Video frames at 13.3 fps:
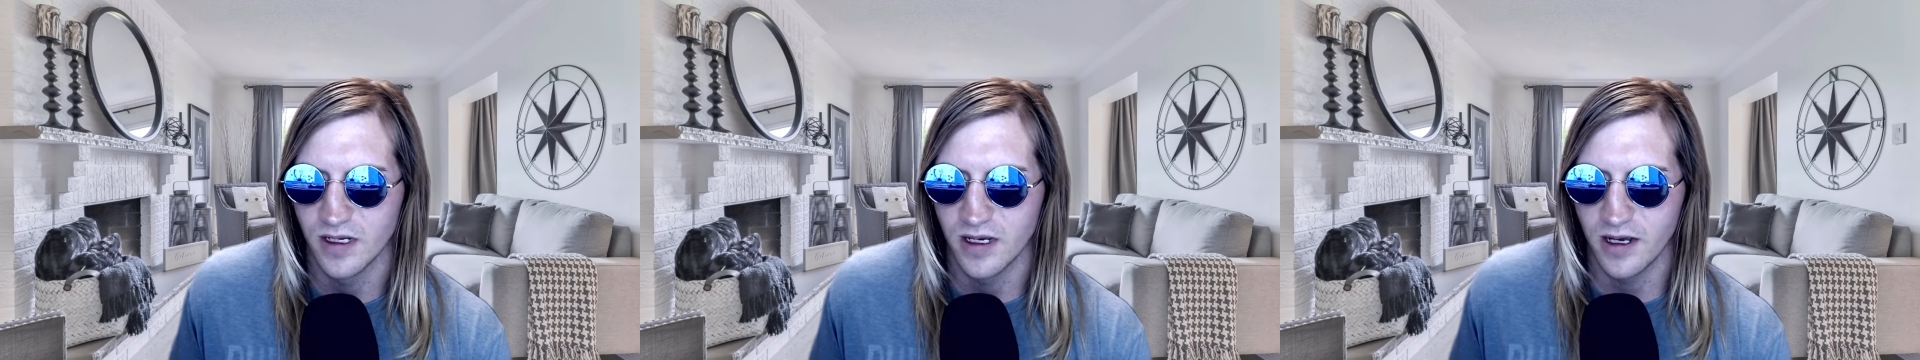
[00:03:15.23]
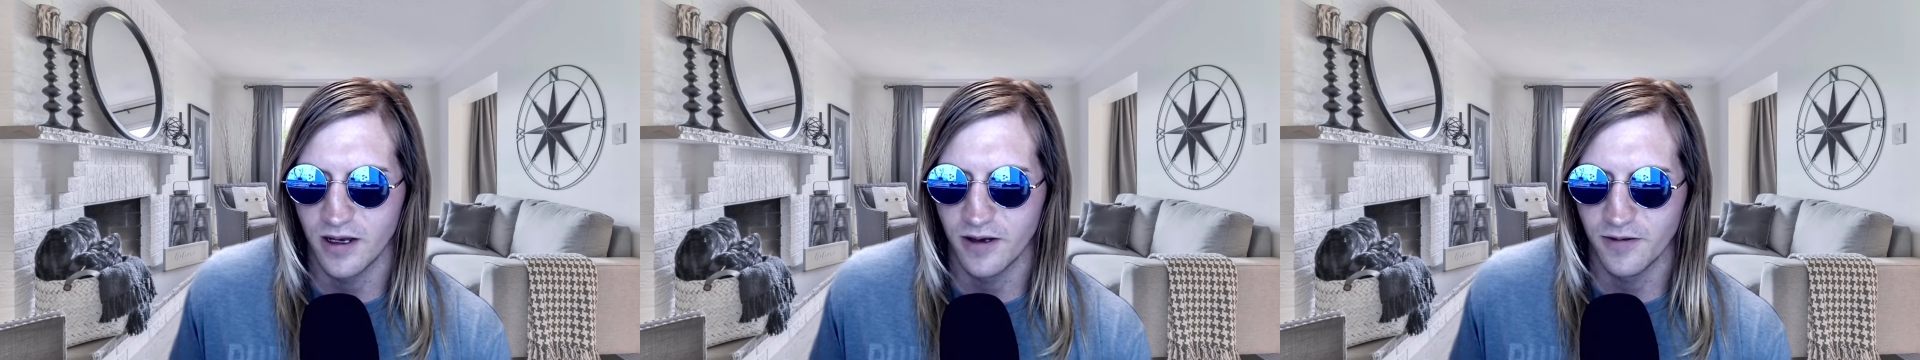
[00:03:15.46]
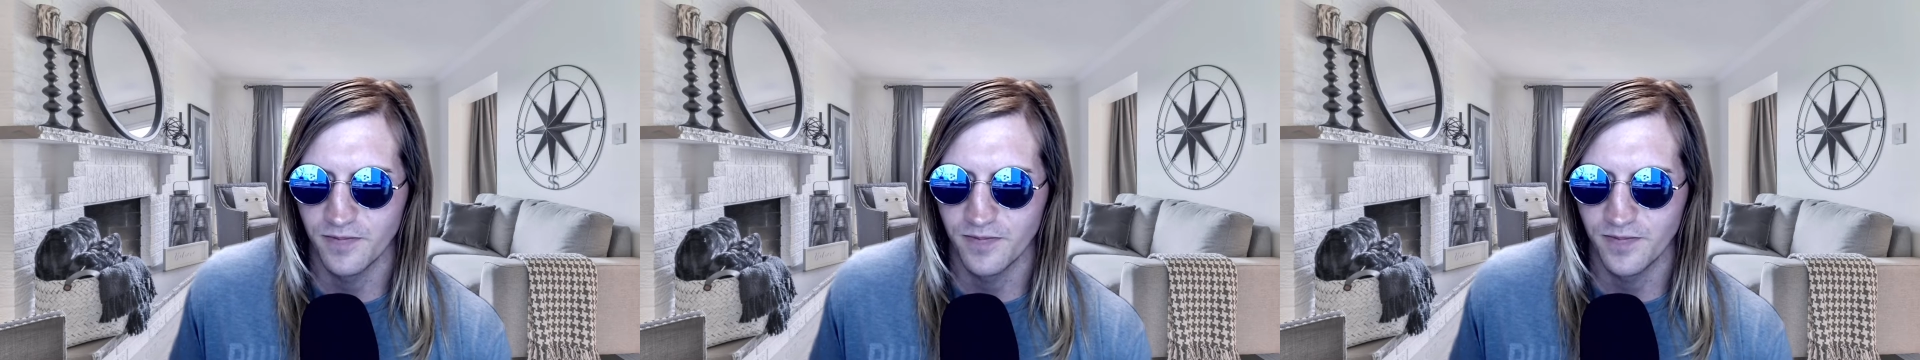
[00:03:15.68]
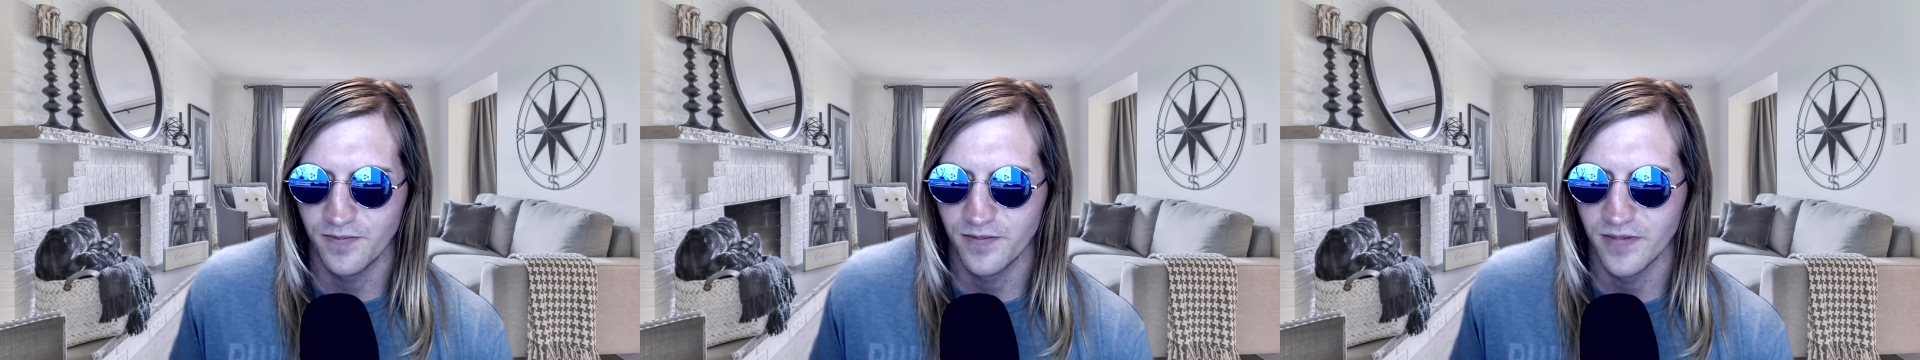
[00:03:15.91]

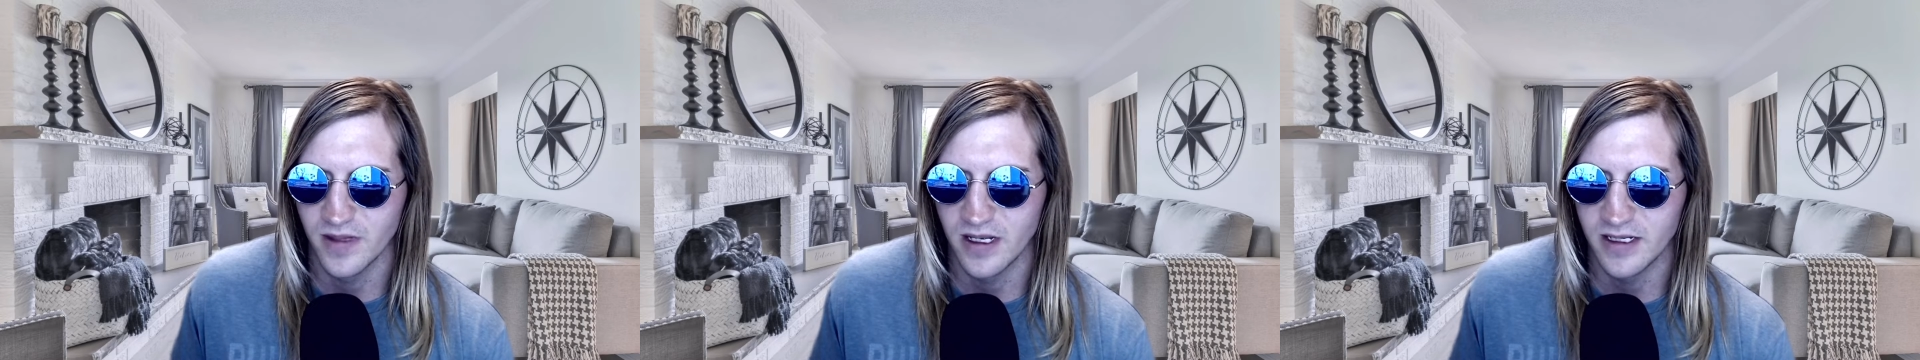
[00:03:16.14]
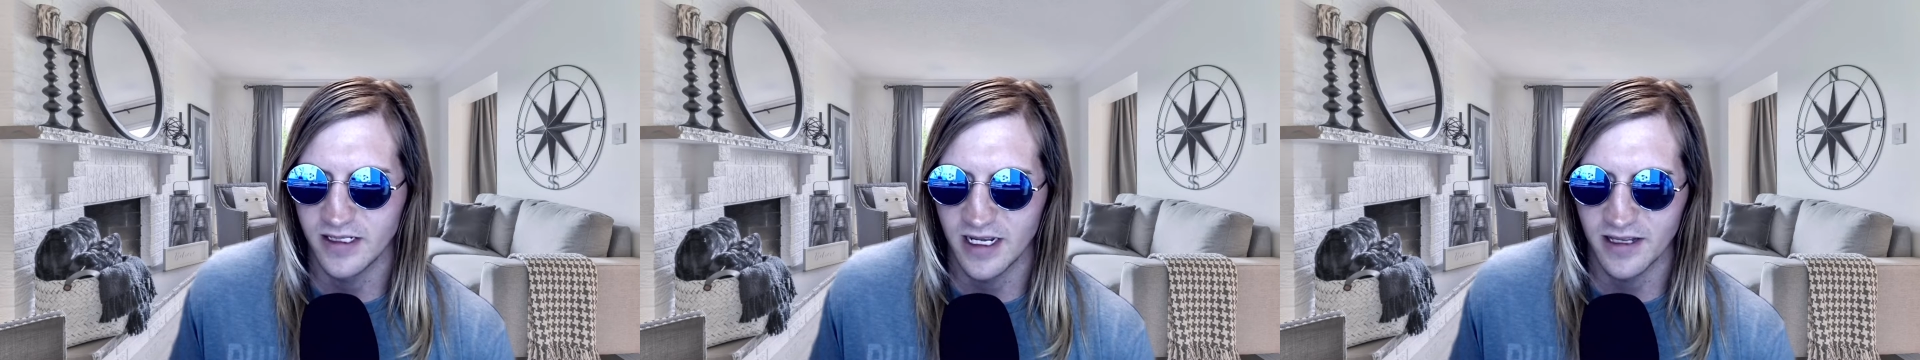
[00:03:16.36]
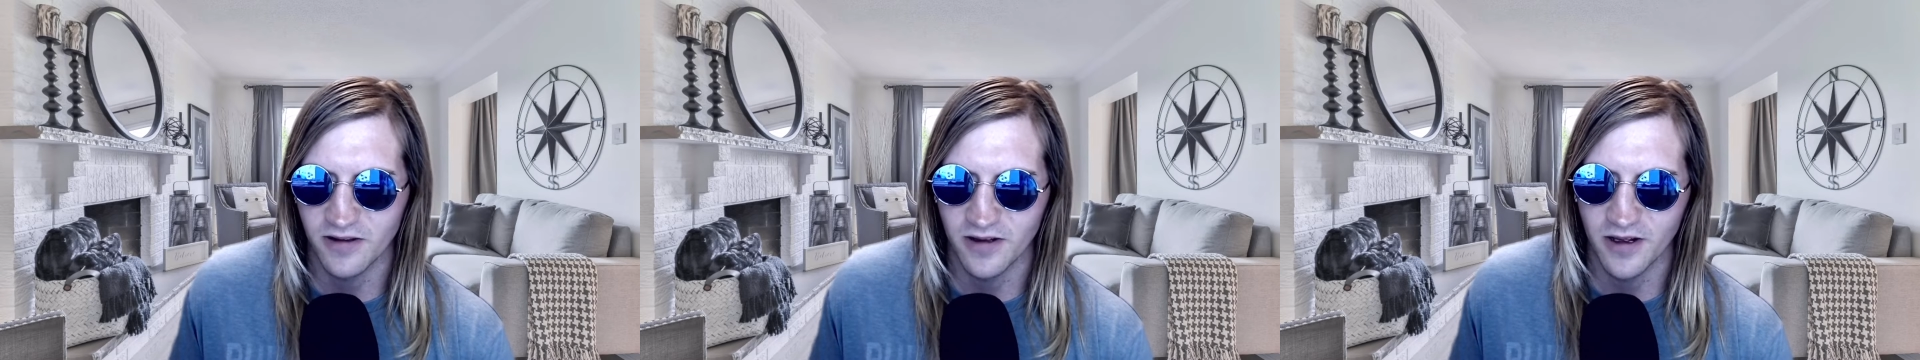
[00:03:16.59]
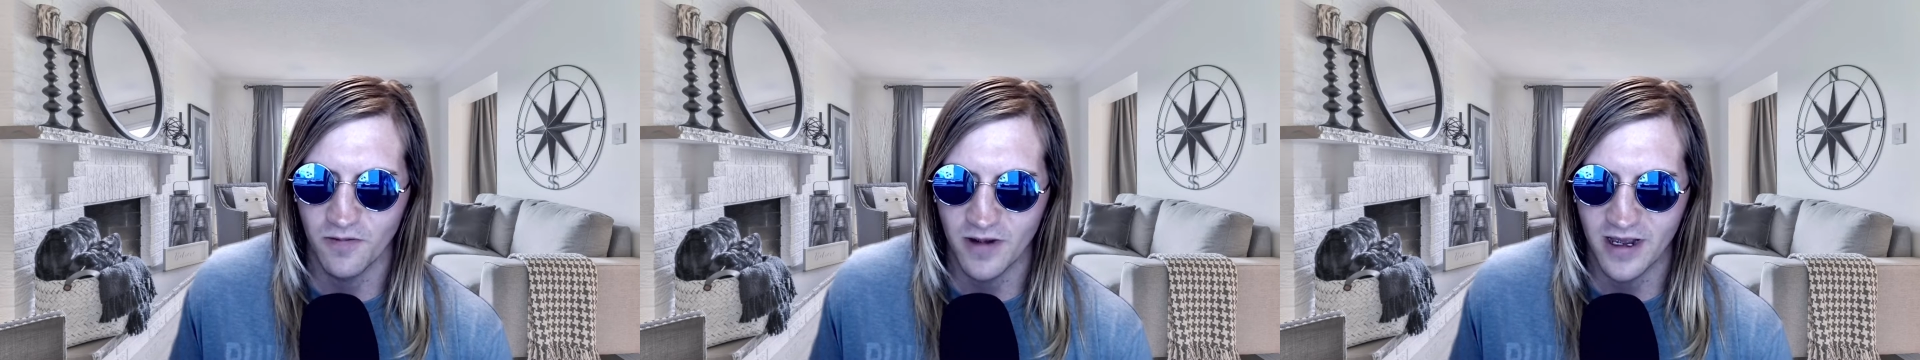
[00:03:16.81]
Um, is that the
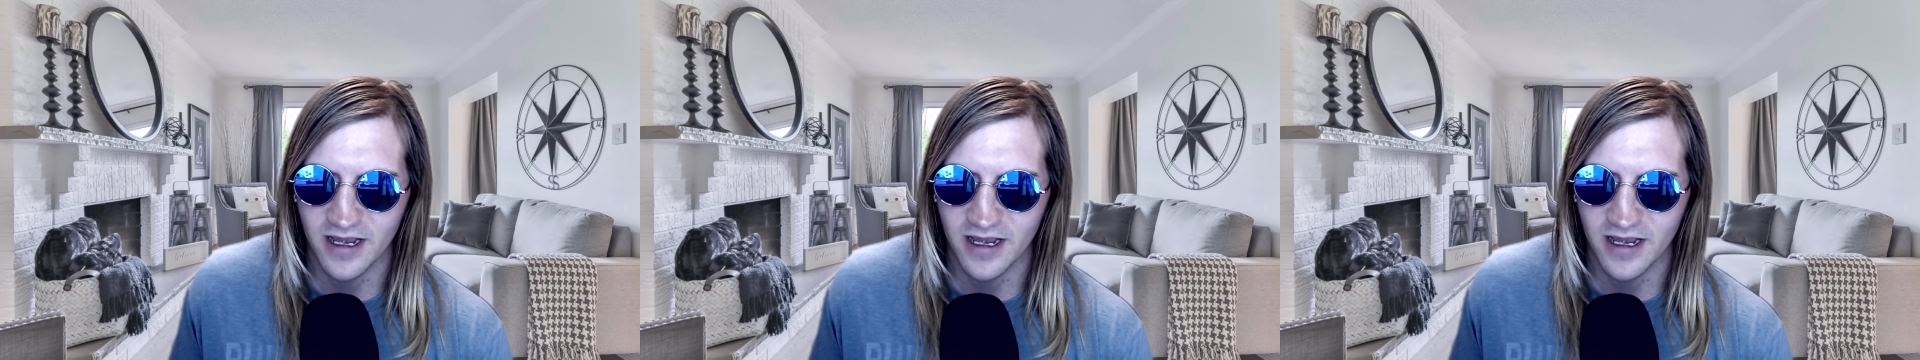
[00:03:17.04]
only way